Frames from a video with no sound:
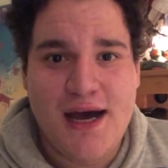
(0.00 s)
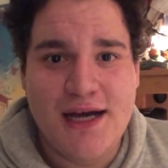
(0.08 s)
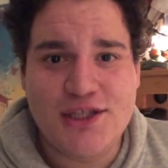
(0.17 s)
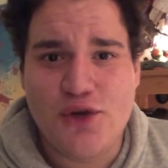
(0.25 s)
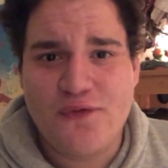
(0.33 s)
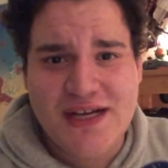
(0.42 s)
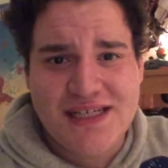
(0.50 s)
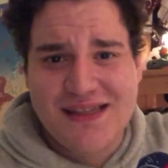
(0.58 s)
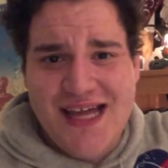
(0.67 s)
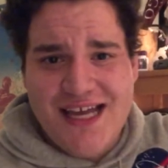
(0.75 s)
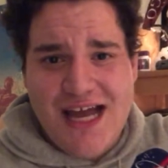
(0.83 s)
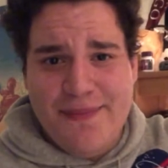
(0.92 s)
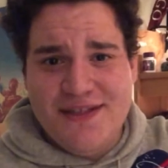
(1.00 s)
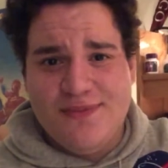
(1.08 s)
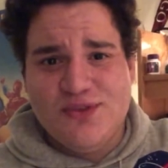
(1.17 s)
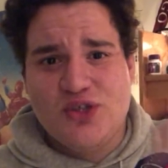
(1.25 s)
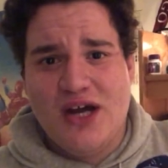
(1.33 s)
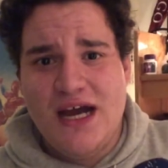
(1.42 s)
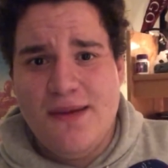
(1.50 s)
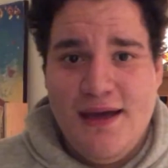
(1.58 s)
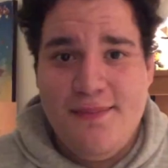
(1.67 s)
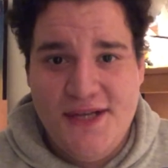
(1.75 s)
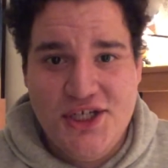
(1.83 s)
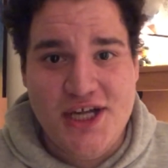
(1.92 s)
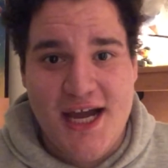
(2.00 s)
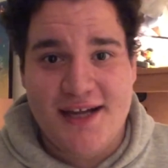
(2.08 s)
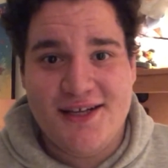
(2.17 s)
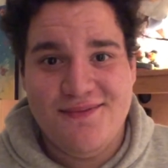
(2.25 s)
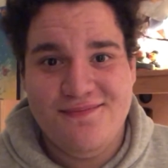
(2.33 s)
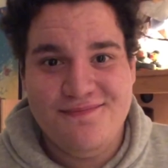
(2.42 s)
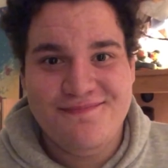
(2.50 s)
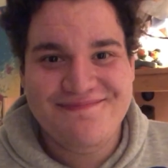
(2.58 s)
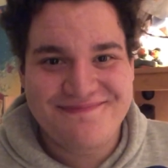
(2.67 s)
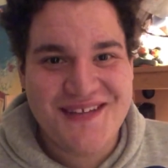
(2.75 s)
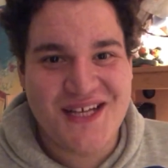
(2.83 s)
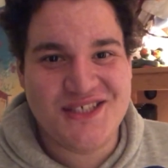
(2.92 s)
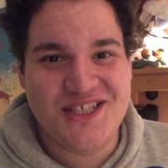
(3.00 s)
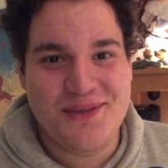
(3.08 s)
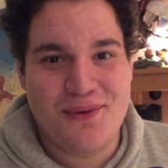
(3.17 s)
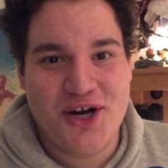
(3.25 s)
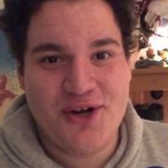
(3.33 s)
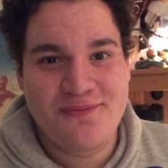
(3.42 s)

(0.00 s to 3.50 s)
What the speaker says: Don't forget to like, comment, subscribe. And Meshach, I'll see you tomorrow.